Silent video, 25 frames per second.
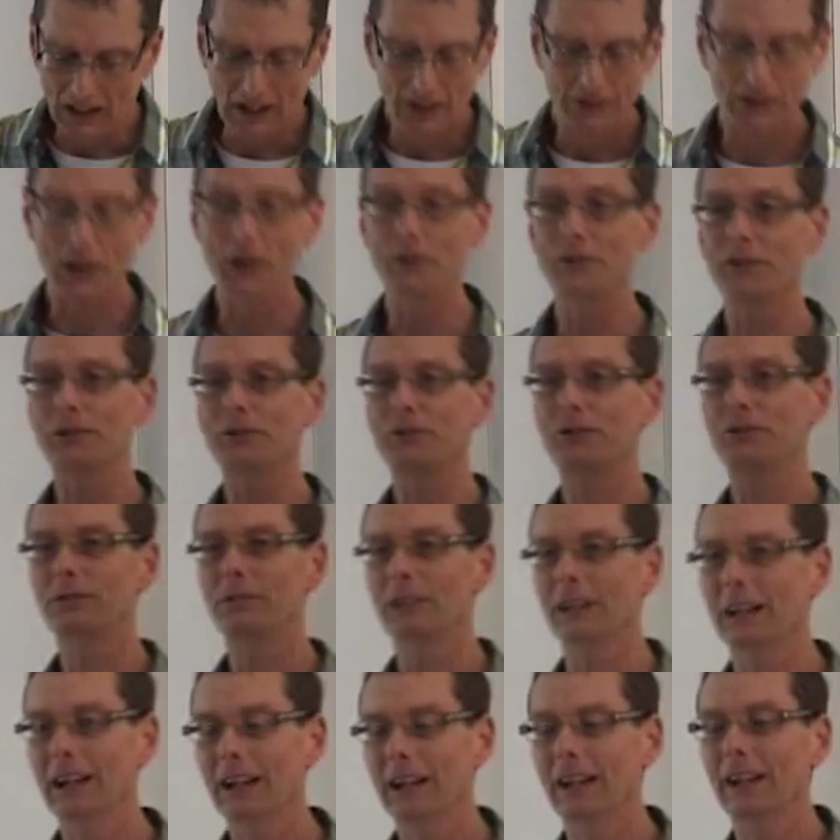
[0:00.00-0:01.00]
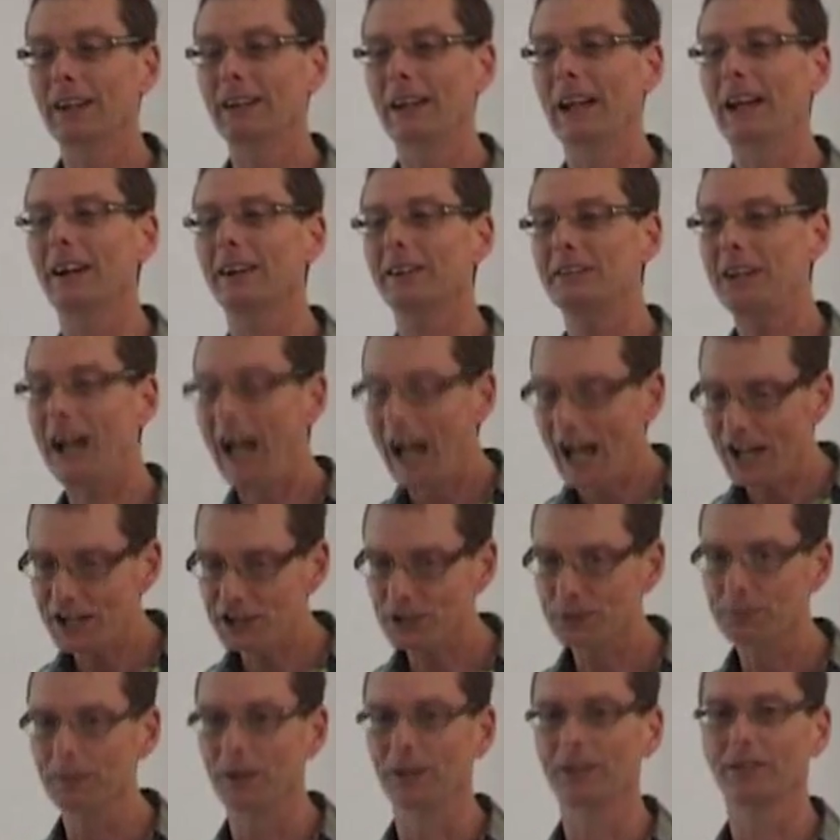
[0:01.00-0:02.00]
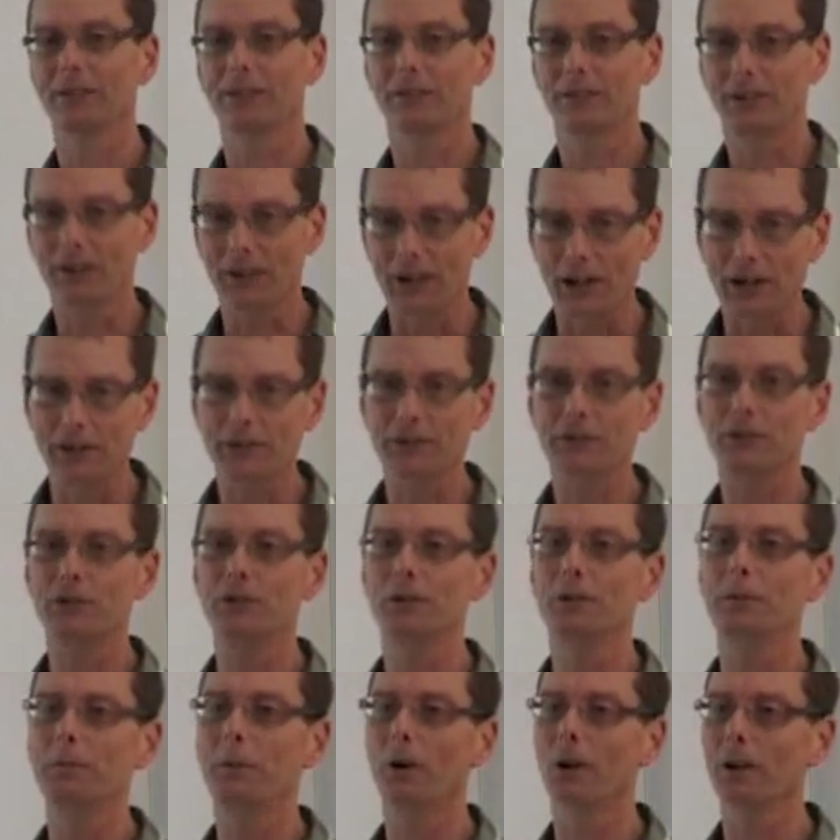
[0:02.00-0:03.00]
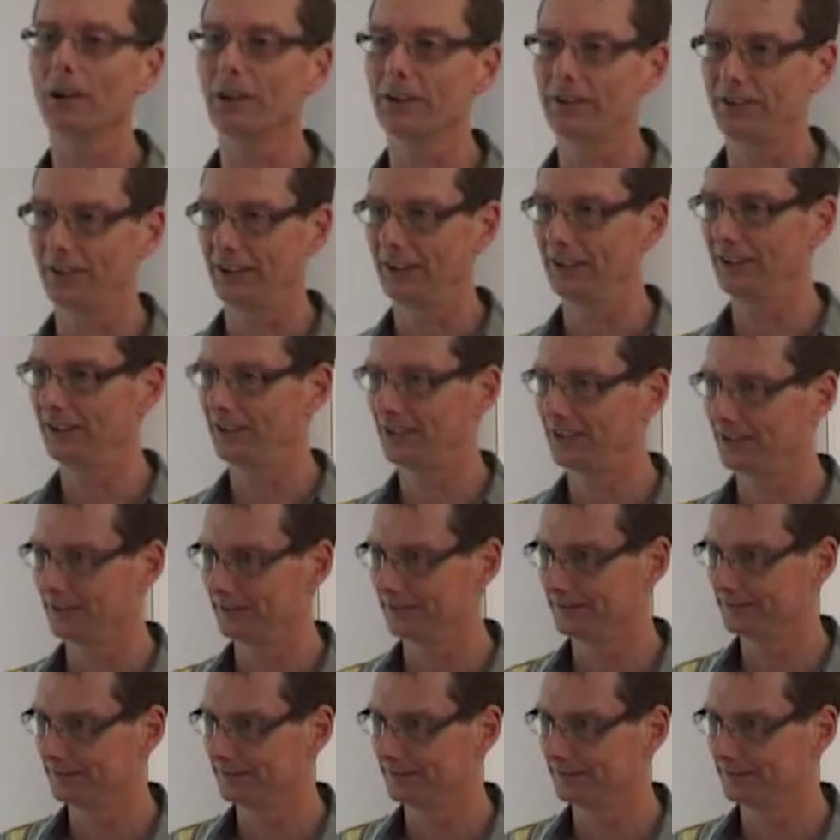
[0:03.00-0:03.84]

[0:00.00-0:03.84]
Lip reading: Their attachment to those two policies